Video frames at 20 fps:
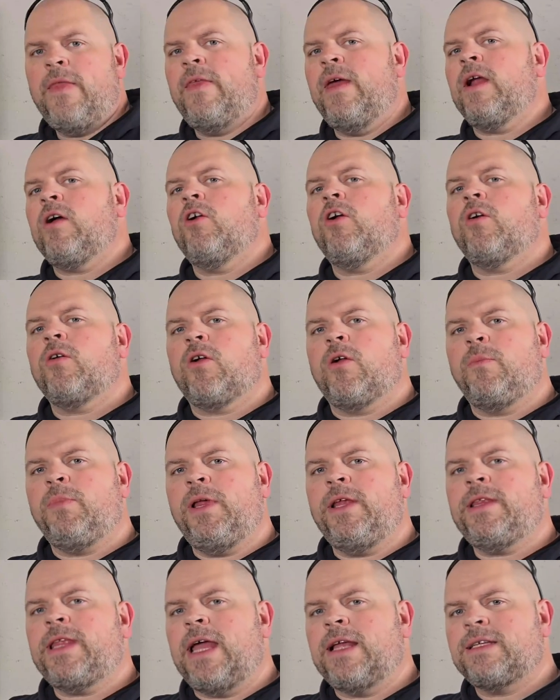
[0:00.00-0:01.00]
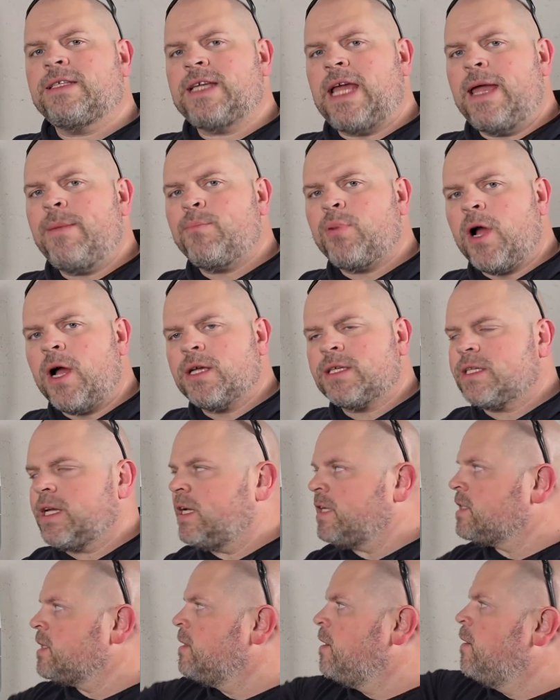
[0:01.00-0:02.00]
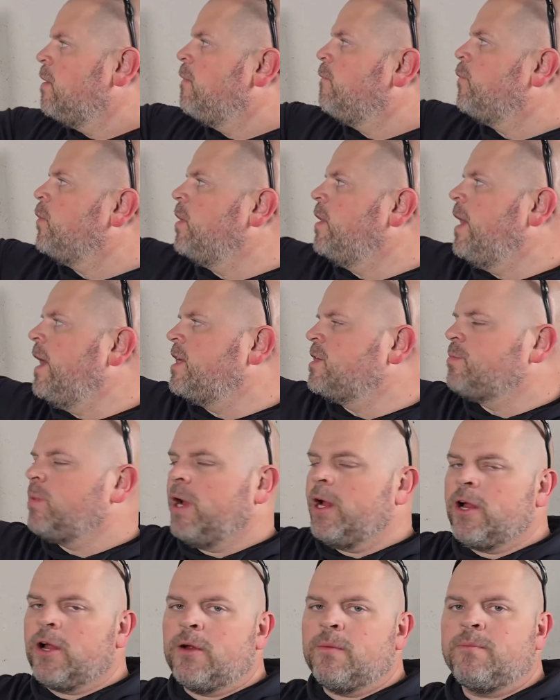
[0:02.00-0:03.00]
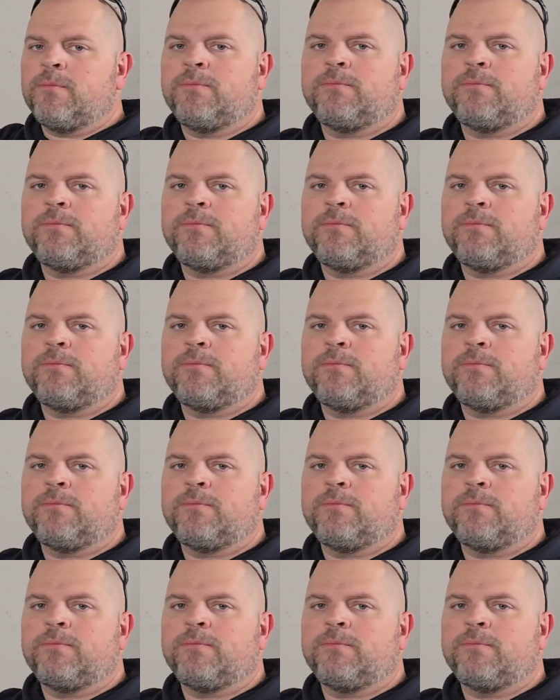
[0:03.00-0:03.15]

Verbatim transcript: And then I'm gonna complete that same process for the next breaker.